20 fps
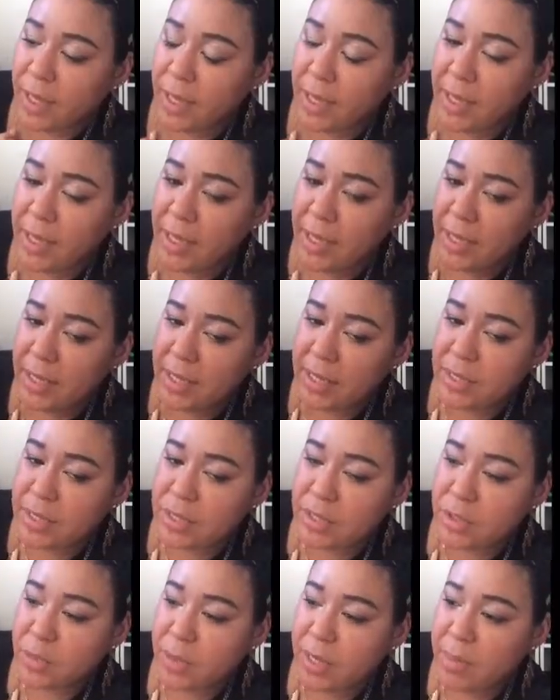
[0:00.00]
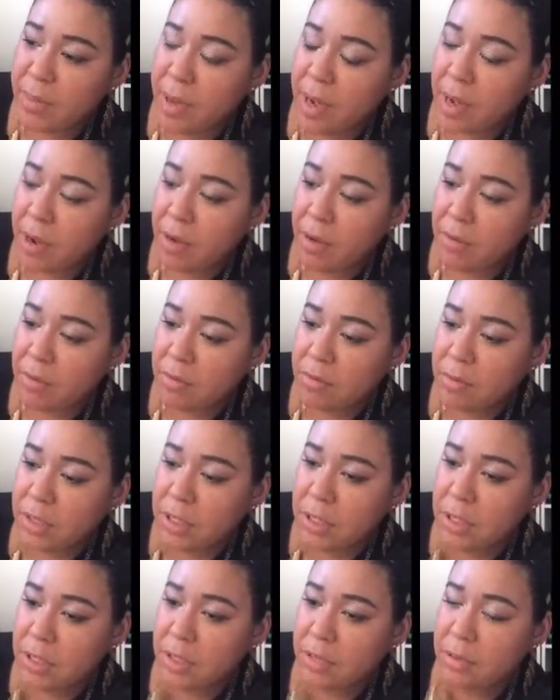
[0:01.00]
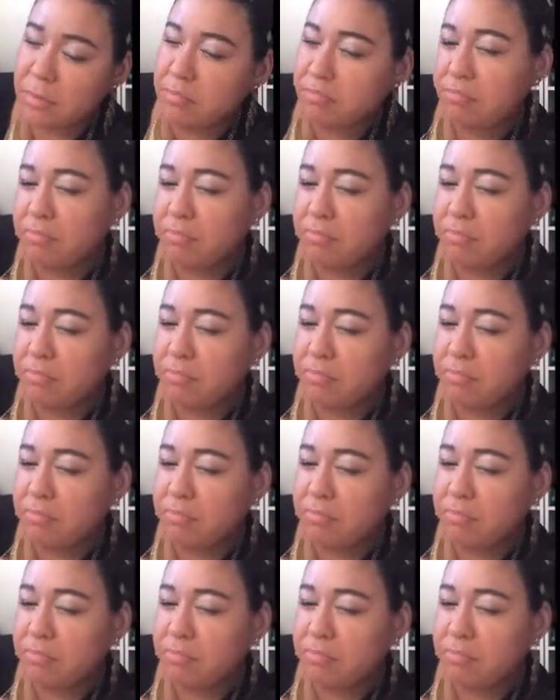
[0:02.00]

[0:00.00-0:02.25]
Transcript: he is 20 pounds,